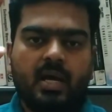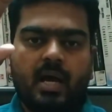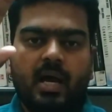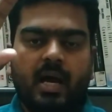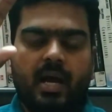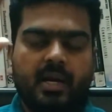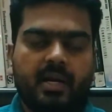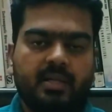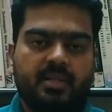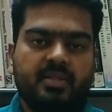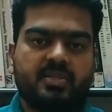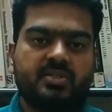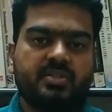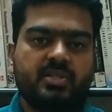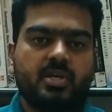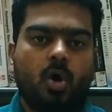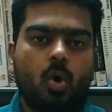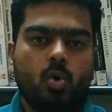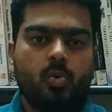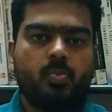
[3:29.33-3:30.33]
and this is
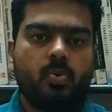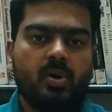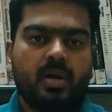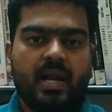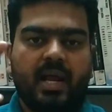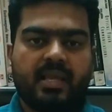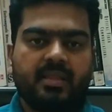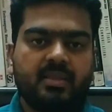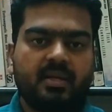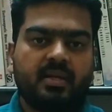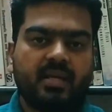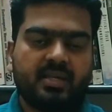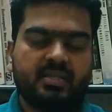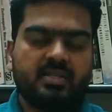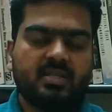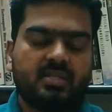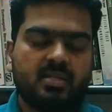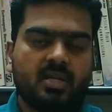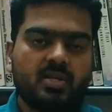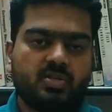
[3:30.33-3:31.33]
the output, like that,
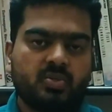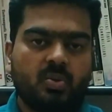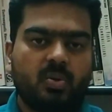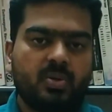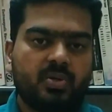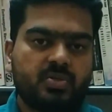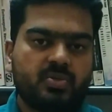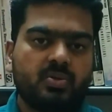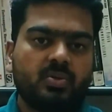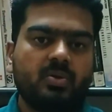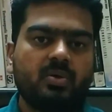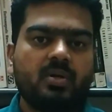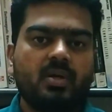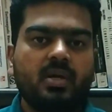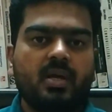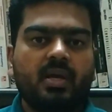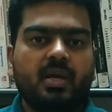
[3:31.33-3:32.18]
etc. So and so.